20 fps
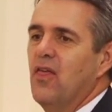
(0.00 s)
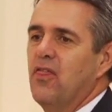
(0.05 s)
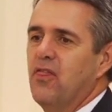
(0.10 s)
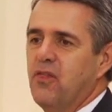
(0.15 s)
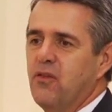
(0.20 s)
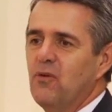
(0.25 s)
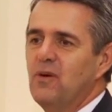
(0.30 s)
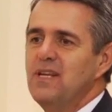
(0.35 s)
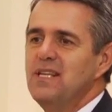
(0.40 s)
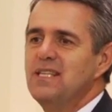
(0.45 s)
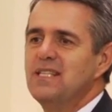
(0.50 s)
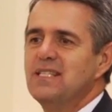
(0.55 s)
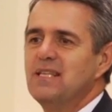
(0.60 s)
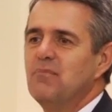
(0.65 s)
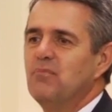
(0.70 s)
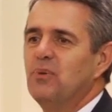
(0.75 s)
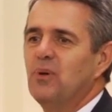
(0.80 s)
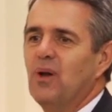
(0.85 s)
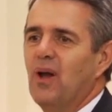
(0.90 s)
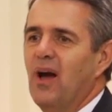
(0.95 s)
Three
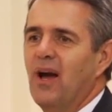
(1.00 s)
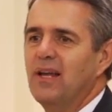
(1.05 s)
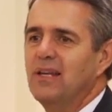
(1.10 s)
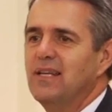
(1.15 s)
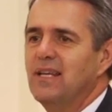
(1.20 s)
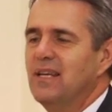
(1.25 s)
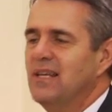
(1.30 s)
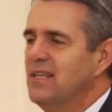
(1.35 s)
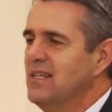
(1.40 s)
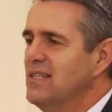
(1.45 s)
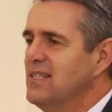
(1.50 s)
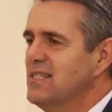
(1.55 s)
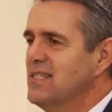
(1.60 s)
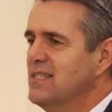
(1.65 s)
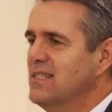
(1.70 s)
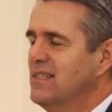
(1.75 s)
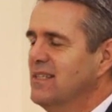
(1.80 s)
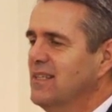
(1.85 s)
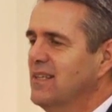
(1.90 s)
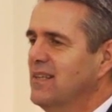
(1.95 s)
simple ideas
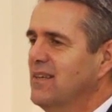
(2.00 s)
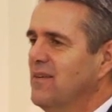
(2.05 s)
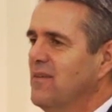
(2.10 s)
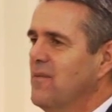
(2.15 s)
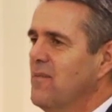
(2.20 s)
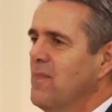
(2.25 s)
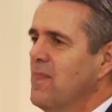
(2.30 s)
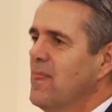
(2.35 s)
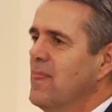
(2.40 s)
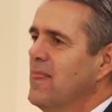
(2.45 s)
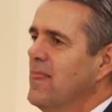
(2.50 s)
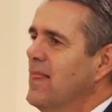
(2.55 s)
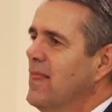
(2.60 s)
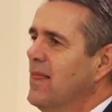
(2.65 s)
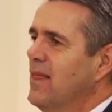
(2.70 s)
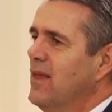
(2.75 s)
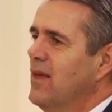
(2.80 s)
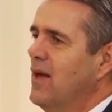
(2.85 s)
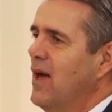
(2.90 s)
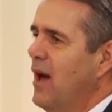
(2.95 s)

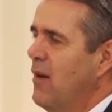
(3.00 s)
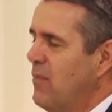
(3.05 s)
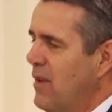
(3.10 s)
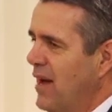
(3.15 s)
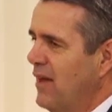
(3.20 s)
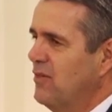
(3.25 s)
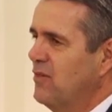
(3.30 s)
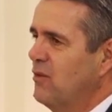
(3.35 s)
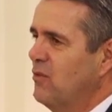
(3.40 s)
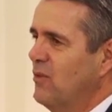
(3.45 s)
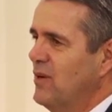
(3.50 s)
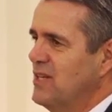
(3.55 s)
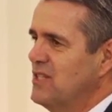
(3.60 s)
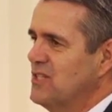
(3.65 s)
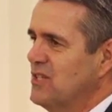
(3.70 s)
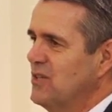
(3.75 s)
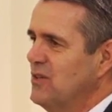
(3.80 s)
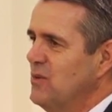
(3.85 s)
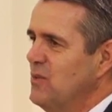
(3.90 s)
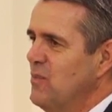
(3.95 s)
about the
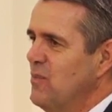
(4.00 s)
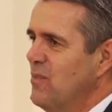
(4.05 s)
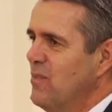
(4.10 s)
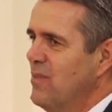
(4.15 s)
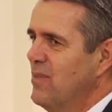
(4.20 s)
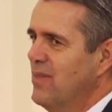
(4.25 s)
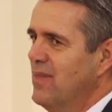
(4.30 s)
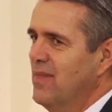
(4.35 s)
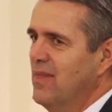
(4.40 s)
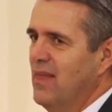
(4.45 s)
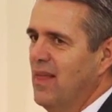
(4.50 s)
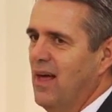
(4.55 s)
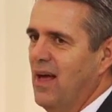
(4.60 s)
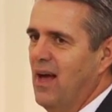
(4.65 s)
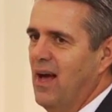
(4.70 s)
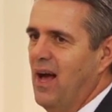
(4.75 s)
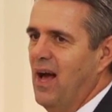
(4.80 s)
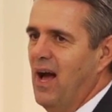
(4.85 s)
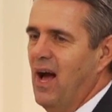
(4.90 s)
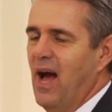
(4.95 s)
rescue
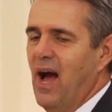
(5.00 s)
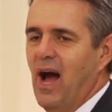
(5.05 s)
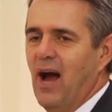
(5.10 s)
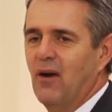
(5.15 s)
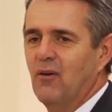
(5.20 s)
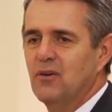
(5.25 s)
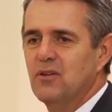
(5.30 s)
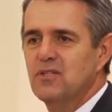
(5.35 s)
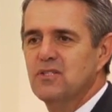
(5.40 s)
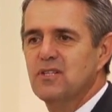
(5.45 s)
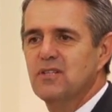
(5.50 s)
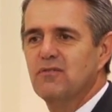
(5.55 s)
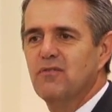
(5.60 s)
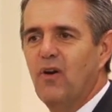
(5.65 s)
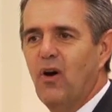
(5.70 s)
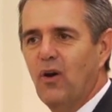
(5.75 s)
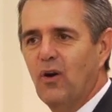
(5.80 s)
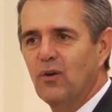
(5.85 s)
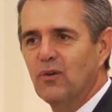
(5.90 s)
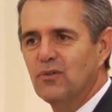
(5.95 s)
are as
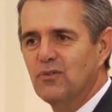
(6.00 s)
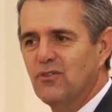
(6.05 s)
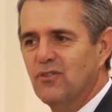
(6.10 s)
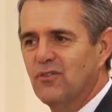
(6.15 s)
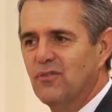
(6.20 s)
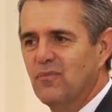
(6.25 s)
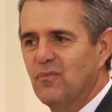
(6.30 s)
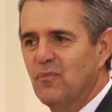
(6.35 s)
follows.